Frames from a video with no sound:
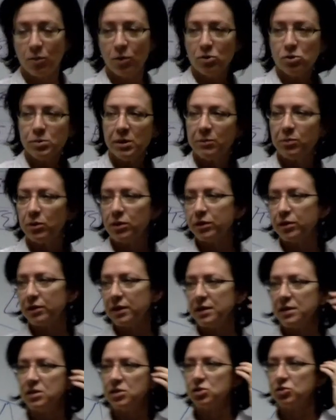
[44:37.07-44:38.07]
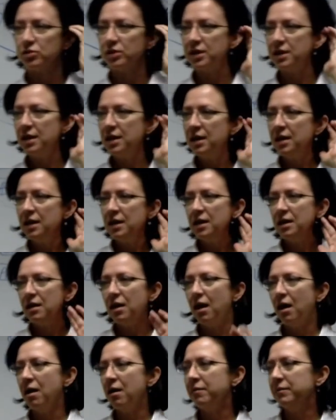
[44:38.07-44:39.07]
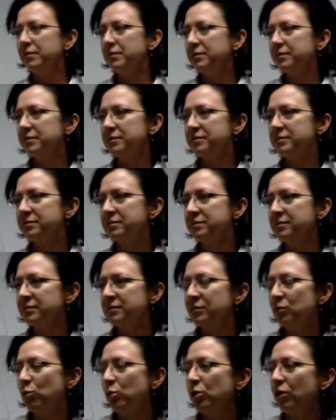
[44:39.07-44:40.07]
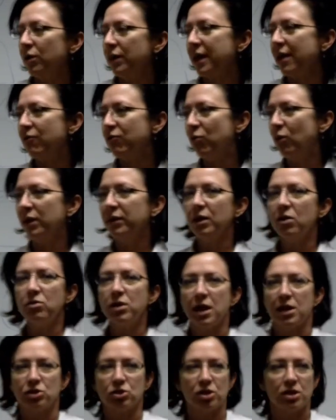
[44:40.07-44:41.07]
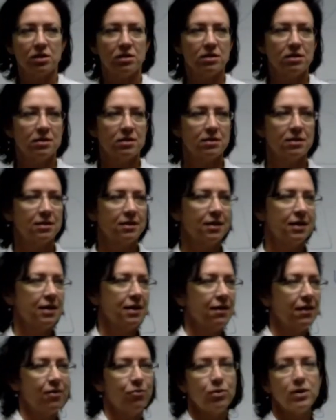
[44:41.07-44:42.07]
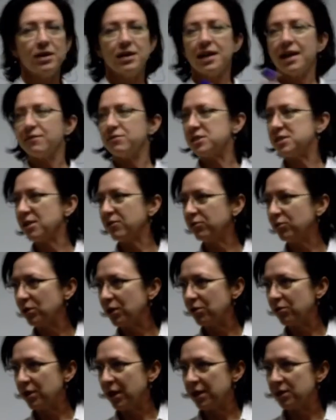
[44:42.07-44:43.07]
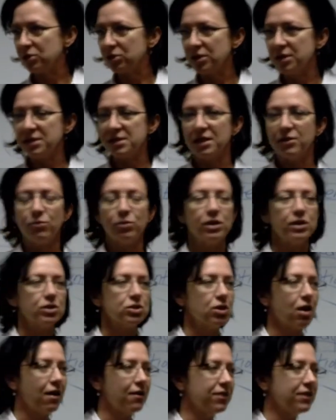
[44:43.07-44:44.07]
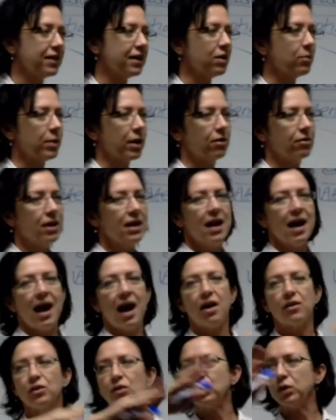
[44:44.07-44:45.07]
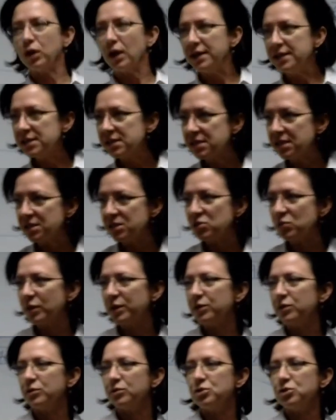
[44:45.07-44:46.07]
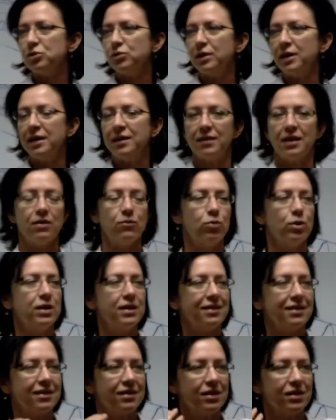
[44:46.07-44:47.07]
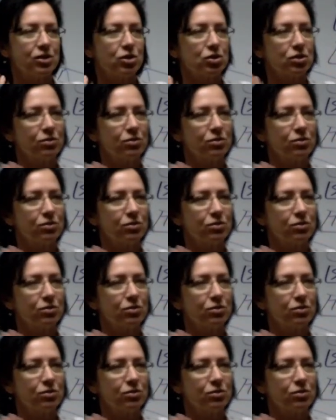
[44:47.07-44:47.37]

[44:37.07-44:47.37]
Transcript: Now, most people in their industry would only have one location. They wouldn't have several locations. They wouldn't think about how to license what they're doing. They wouldn't